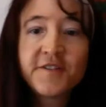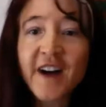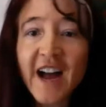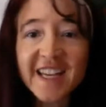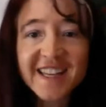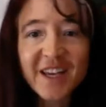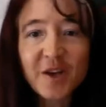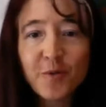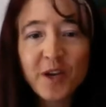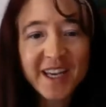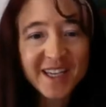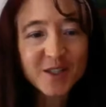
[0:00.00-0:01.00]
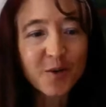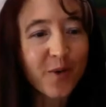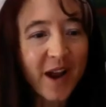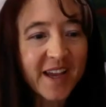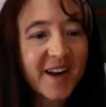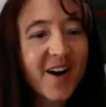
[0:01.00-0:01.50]
finally, we get to
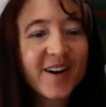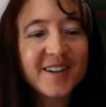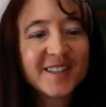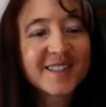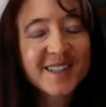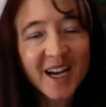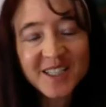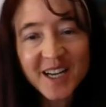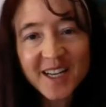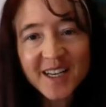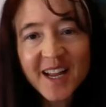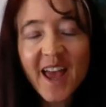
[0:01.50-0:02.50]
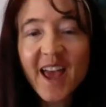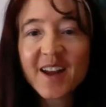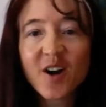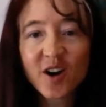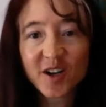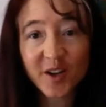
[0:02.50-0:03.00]
write our discussion and
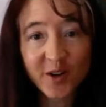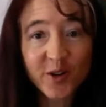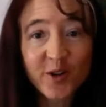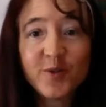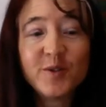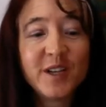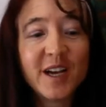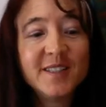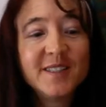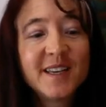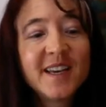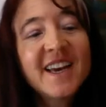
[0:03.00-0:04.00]
our conclusions.